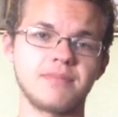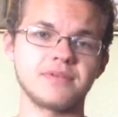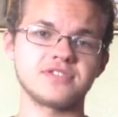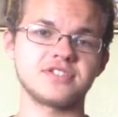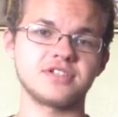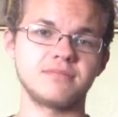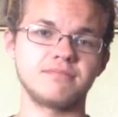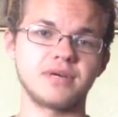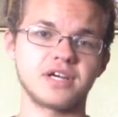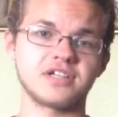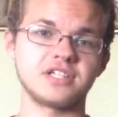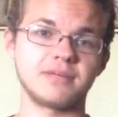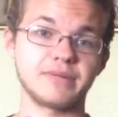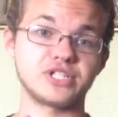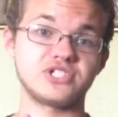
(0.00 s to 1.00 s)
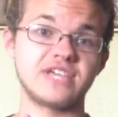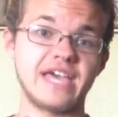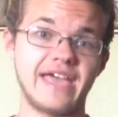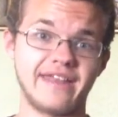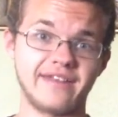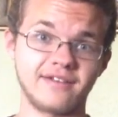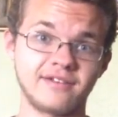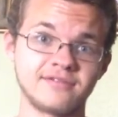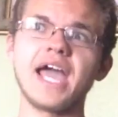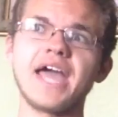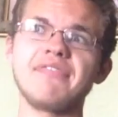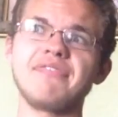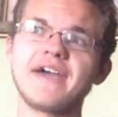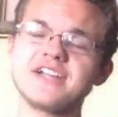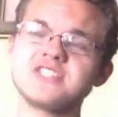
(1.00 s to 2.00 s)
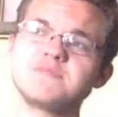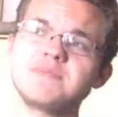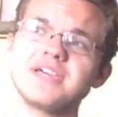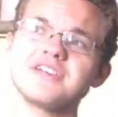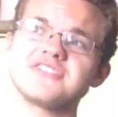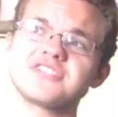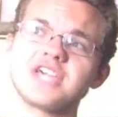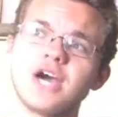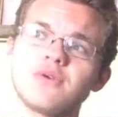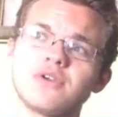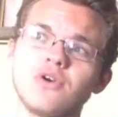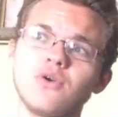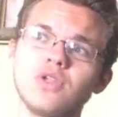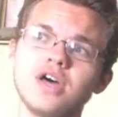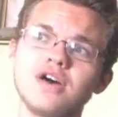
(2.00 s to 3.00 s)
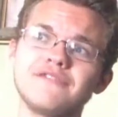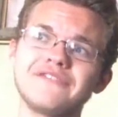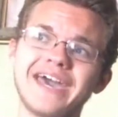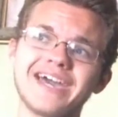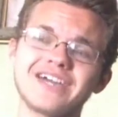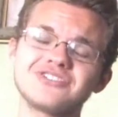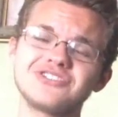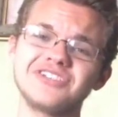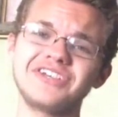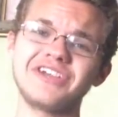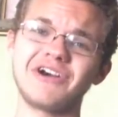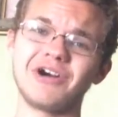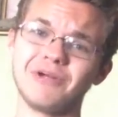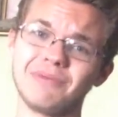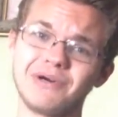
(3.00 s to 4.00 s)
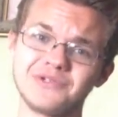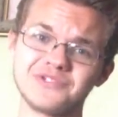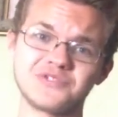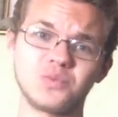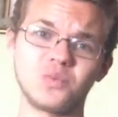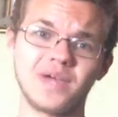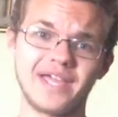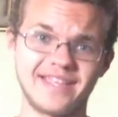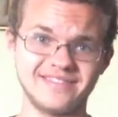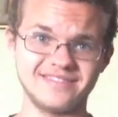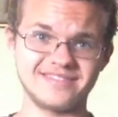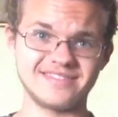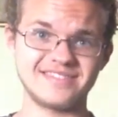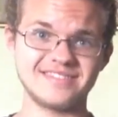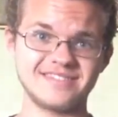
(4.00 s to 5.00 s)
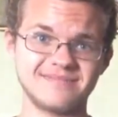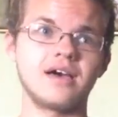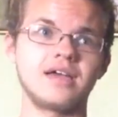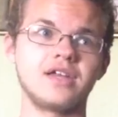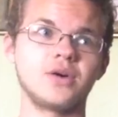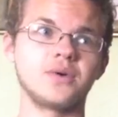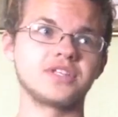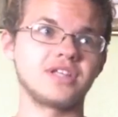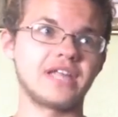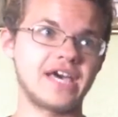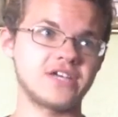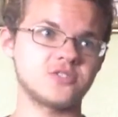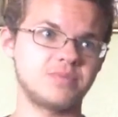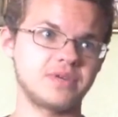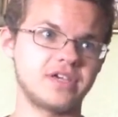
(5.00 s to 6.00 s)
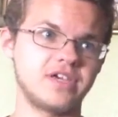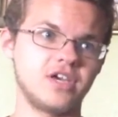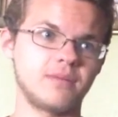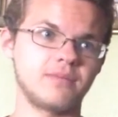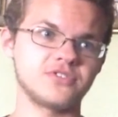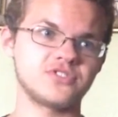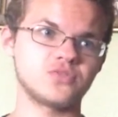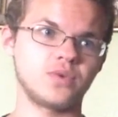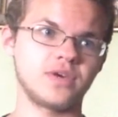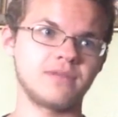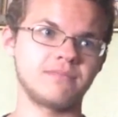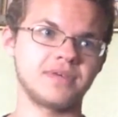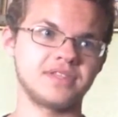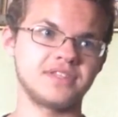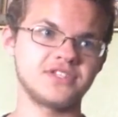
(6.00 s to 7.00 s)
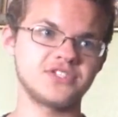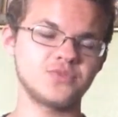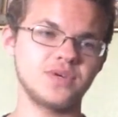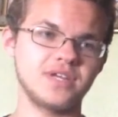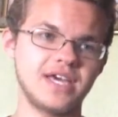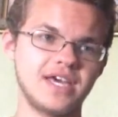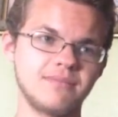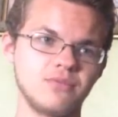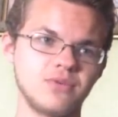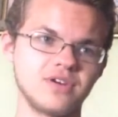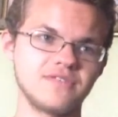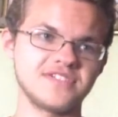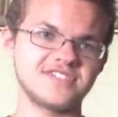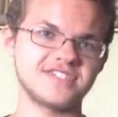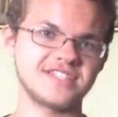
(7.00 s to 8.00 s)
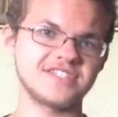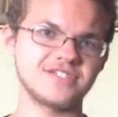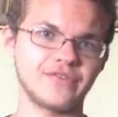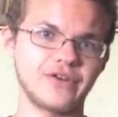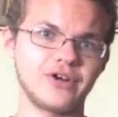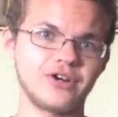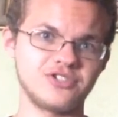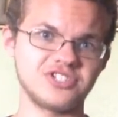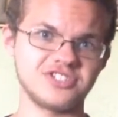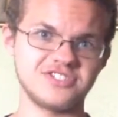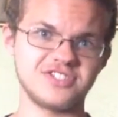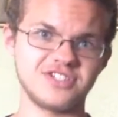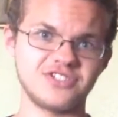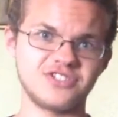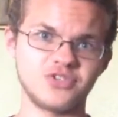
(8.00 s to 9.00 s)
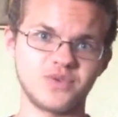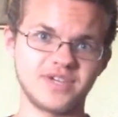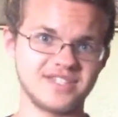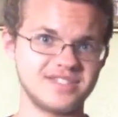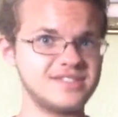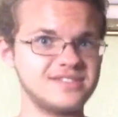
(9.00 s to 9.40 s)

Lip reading: until book number 10. And that's because Count Olaf actually almost wins. I know in the last book he almost won, but this one had more of a sense of urgency to it.